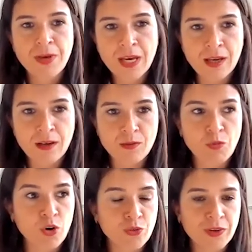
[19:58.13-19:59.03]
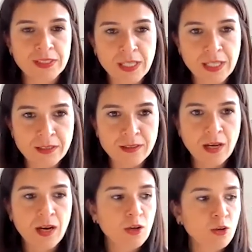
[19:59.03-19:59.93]
be more resilient,
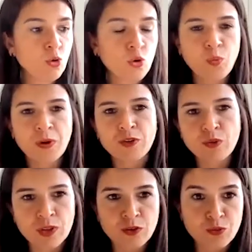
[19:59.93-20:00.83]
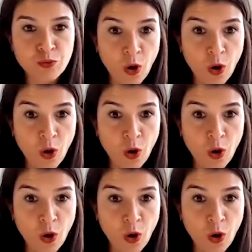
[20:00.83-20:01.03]
look what you did